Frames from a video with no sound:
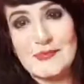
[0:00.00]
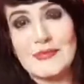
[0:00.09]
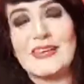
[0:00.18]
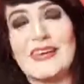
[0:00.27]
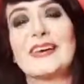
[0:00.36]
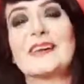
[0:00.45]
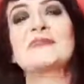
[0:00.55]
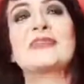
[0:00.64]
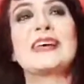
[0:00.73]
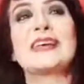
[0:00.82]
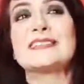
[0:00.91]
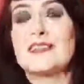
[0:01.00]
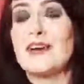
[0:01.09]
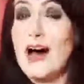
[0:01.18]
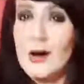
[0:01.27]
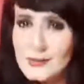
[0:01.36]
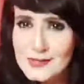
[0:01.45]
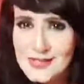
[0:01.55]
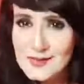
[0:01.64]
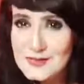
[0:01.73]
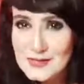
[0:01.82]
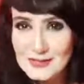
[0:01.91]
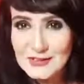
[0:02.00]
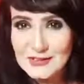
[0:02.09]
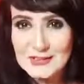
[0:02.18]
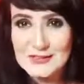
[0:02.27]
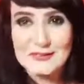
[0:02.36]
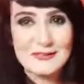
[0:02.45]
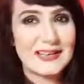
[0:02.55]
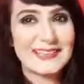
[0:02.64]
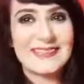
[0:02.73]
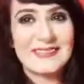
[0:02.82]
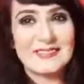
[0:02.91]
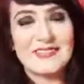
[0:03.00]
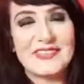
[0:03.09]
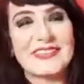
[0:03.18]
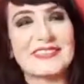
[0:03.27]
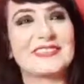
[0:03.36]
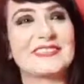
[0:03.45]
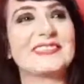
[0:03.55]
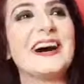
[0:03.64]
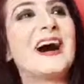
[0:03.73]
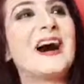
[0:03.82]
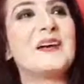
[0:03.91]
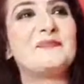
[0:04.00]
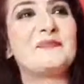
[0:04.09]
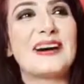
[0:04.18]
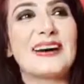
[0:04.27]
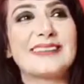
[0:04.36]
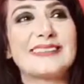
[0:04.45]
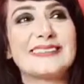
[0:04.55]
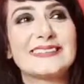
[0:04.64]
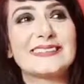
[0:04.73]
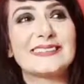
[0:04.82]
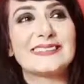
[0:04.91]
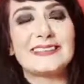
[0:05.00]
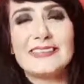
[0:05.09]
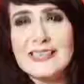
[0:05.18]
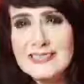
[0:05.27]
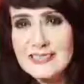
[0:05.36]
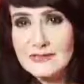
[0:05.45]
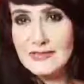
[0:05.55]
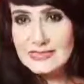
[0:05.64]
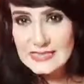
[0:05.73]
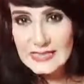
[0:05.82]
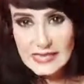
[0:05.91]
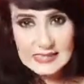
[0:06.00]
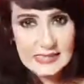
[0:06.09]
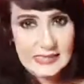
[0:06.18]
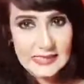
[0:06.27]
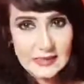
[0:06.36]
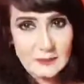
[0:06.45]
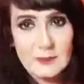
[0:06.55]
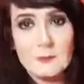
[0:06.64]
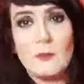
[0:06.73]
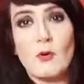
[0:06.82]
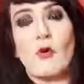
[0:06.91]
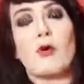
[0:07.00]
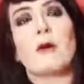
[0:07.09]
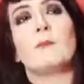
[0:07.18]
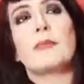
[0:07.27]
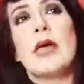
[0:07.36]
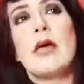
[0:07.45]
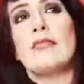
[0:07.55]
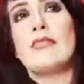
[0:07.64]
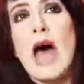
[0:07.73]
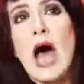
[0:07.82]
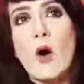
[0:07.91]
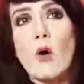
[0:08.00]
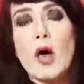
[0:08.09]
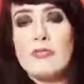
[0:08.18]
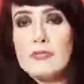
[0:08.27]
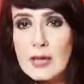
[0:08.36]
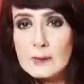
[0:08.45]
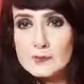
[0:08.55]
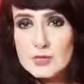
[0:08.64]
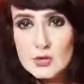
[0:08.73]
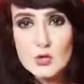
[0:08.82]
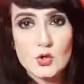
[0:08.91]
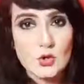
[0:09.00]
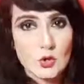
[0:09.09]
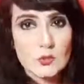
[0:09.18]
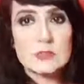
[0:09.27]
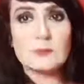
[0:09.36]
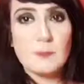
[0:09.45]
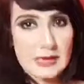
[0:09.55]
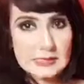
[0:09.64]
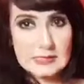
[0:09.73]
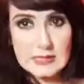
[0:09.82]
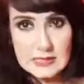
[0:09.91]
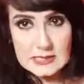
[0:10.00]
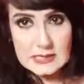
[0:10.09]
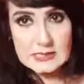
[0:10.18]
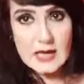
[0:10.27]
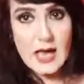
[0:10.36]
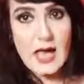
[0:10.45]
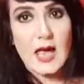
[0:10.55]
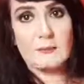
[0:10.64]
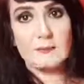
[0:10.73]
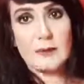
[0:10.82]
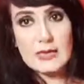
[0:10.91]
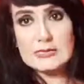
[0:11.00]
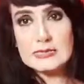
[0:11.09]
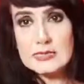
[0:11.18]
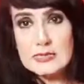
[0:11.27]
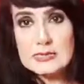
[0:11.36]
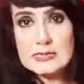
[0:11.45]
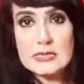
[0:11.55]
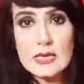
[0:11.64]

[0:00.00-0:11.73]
Okay, so how is Neptune gonna do well in Virgo? But let's investigate a little bit more. Now, Neptune rules Pisces, and Pisces